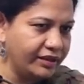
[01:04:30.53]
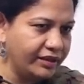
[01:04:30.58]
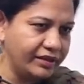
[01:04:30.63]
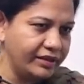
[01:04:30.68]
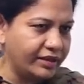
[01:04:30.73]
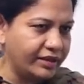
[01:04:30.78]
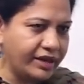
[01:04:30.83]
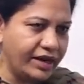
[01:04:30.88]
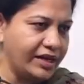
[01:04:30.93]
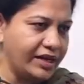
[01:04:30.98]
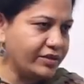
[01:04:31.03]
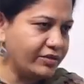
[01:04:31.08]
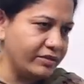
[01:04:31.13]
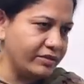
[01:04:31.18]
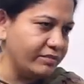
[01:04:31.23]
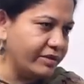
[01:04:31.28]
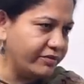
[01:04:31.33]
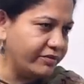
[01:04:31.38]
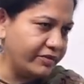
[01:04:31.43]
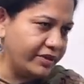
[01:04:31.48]
The class
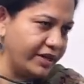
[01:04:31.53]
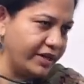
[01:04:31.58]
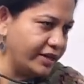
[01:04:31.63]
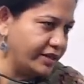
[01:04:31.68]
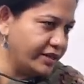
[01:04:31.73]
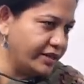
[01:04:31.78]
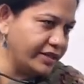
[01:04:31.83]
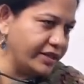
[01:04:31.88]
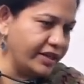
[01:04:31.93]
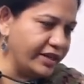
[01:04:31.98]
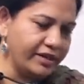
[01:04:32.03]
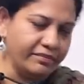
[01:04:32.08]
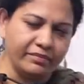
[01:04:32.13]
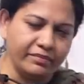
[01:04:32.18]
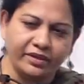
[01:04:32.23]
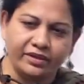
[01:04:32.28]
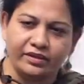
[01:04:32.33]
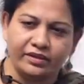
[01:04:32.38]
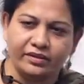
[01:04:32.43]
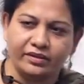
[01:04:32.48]
would be for
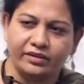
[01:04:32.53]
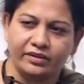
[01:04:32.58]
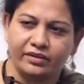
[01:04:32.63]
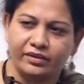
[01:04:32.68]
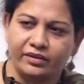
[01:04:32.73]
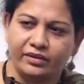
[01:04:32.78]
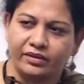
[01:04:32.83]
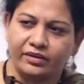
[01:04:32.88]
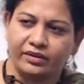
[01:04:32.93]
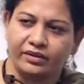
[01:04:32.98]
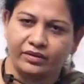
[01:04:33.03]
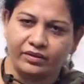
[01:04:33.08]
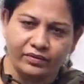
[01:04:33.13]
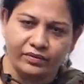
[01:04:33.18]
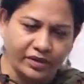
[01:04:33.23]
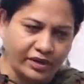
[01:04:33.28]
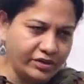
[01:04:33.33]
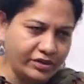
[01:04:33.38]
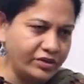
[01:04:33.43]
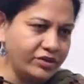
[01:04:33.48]
entertainment. You
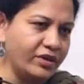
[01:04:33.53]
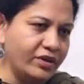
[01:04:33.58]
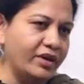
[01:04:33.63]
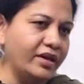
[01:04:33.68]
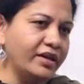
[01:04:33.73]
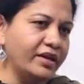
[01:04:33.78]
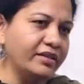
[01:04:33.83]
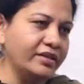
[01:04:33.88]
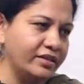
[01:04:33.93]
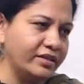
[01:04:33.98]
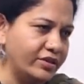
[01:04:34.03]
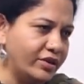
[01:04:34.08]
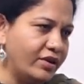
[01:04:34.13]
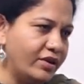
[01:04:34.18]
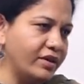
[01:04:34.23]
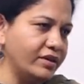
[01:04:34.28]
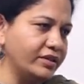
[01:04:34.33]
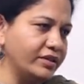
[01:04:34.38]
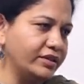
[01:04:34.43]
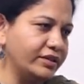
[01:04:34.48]
enjoy the
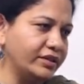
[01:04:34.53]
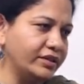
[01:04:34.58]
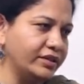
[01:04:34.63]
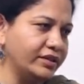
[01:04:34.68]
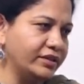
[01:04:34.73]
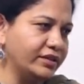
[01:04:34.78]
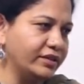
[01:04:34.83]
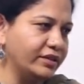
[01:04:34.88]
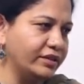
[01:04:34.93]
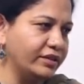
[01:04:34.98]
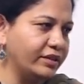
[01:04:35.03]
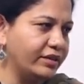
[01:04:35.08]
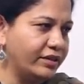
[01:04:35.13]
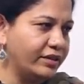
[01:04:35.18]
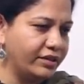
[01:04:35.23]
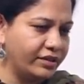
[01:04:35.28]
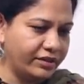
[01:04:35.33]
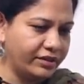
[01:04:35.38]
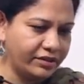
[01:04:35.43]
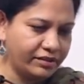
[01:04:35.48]
talks,
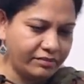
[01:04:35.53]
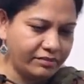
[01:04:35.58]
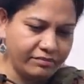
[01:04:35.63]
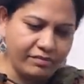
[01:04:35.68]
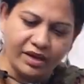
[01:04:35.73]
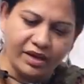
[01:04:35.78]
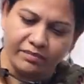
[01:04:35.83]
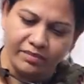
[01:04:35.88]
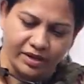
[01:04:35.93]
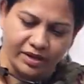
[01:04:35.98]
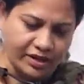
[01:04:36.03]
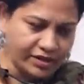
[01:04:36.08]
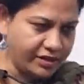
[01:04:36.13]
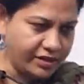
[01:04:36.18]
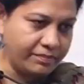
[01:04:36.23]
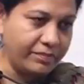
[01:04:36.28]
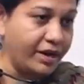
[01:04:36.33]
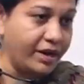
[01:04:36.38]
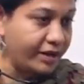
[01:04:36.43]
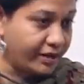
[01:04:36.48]
maybe as
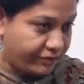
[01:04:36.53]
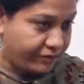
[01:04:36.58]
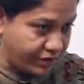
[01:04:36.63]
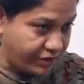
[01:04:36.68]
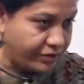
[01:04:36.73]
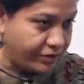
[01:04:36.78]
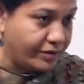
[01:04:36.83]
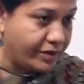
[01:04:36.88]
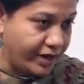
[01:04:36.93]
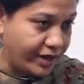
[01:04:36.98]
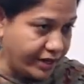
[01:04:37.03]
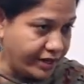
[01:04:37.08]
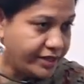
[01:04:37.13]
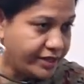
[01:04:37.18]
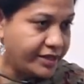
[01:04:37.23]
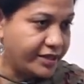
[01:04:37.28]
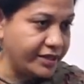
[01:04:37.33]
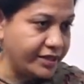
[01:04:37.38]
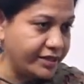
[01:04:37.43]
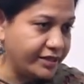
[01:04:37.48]
a part of it you
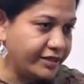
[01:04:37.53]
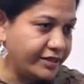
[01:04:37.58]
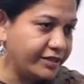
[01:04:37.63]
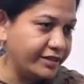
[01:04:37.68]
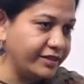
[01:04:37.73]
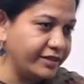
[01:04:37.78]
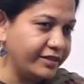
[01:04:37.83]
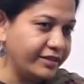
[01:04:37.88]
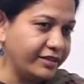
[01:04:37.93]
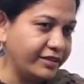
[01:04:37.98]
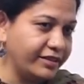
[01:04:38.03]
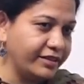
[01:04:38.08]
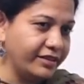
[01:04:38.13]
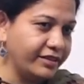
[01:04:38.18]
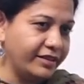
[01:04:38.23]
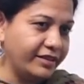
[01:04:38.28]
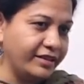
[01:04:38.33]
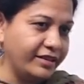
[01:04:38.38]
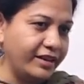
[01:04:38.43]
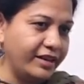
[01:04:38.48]
write,
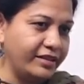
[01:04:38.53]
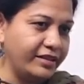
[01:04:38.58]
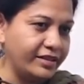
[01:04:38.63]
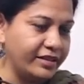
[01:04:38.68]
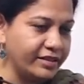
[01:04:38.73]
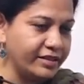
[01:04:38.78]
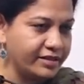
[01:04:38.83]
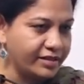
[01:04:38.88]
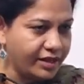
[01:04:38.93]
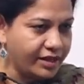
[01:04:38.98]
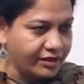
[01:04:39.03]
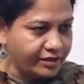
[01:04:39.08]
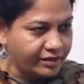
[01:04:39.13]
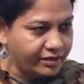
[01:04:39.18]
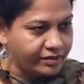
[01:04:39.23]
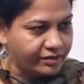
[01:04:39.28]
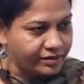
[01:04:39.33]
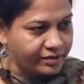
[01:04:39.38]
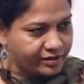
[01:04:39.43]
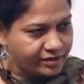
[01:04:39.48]
and there's
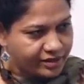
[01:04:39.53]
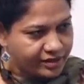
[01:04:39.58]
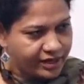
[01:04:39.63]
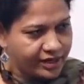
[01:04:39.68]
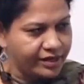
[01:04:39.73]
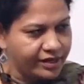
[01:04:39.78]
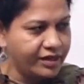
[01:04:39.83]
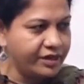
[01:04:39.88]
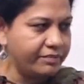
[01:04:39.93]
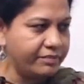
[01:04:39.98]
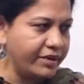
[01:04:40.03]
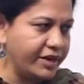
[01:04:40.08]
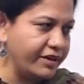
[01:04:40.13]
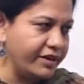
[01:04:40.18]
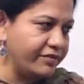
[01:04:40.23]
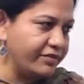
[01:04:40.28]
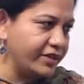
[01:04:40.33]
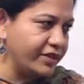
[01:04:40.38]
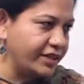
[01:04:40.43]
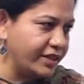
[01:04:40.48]
other slightly
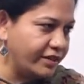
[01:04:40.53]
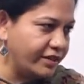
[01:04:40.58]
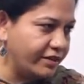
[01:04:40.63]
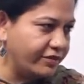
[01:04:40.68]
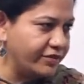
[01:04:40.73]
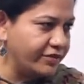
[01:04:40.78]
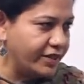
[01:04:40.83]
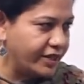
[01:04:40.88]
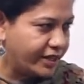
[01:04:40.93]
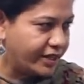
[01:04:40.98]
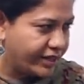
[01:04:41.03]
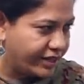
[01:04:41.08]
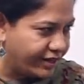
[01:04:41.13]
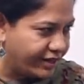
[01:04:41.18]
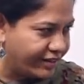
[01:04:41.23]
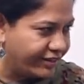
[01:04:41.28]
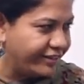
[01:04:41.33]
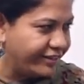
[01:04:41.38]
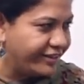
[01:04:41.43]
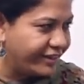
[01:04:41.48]
painful thing of taking
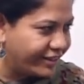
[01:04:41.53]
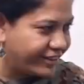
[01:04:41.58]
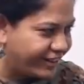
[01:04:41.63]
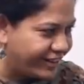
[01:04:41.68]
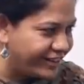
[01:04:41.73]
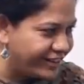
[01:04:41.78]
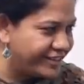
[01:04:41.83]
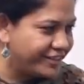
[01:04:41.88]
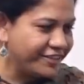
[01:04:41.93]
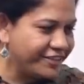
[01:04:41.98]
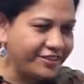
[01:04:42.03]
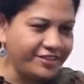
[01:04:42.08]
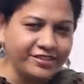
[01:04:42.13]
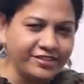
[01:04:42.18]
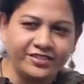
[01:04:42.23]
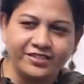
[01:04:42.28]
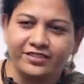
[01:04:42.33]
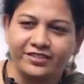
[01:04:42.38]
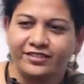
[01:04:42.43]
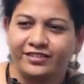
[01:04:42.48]
a dictation
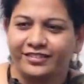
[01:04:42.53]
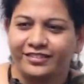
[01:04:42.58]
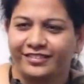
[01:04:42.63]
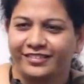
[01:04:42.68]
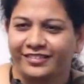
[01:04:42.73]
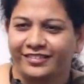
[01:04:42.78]
also,